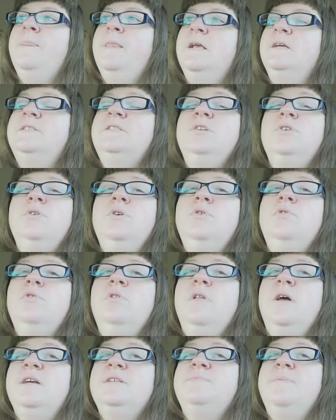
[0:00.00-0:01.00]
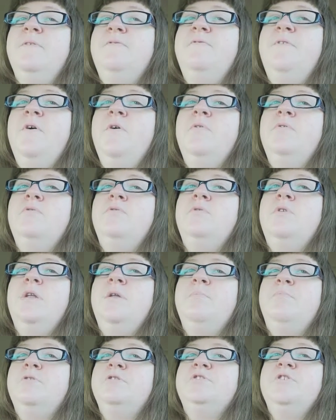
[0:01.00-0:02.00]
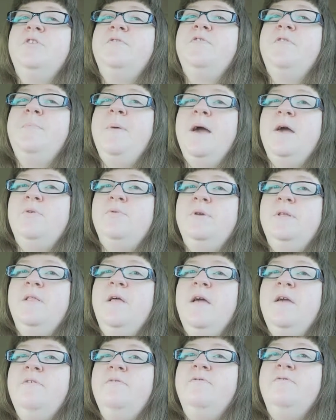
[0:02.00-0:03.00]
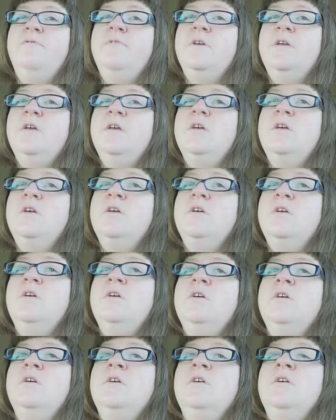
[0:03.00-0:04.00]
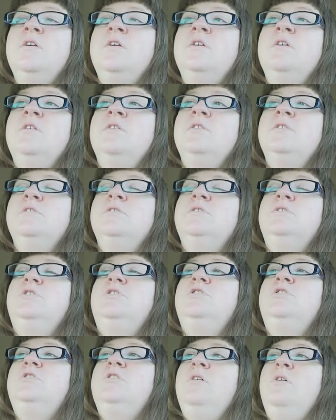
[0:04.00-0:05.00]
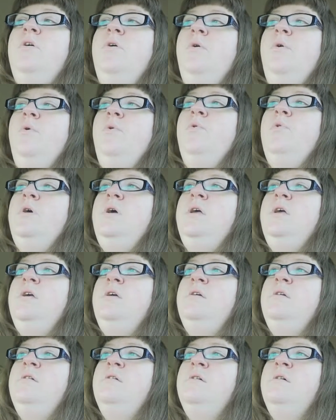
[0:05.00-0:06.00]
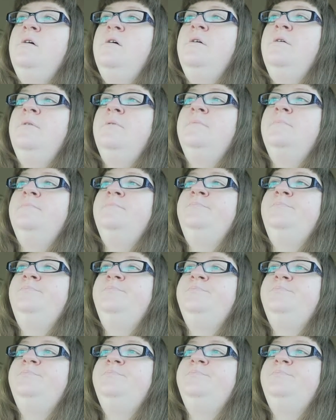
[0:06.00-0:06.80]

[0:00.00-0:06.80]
still utilize my phone and preserve the battery life. So, the